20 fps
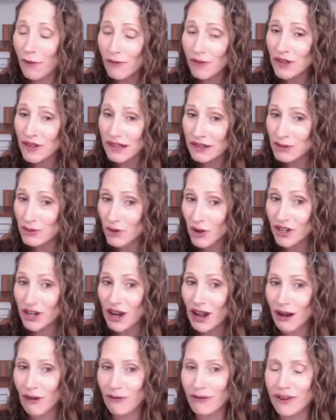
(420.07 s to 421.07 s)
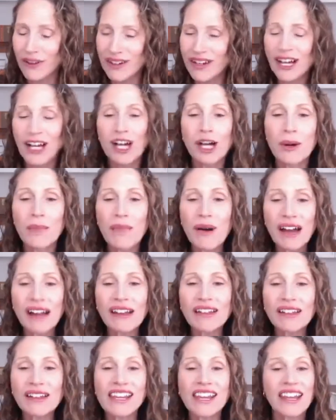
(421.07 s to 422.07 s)
a litre is not enough.
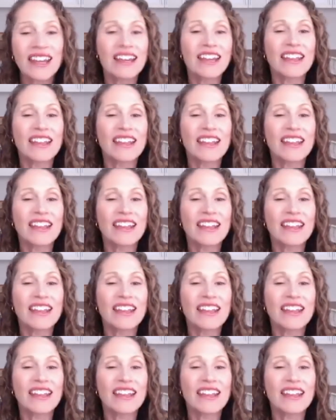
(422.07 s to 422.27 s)
But